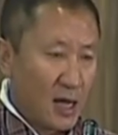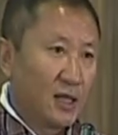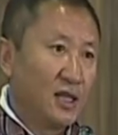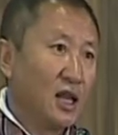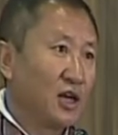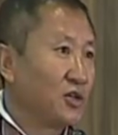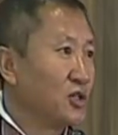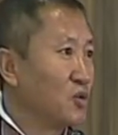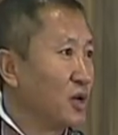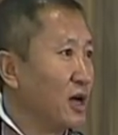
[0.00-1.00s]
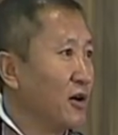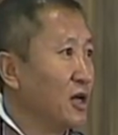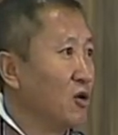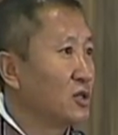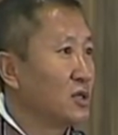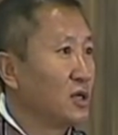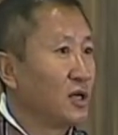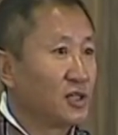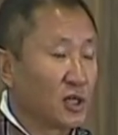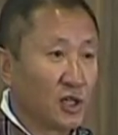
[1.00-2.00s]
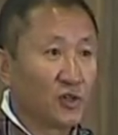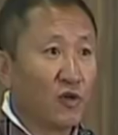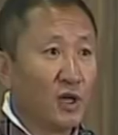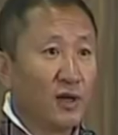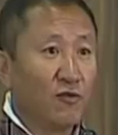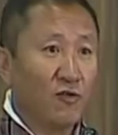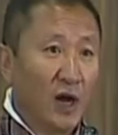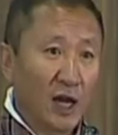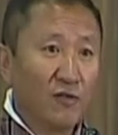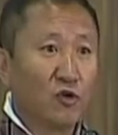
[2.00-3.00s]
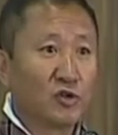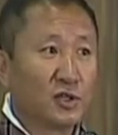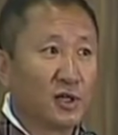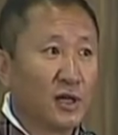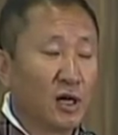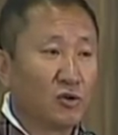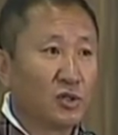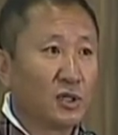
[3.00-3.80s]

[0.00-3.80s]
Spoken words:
The elections were carried out successfully, high voter turnout.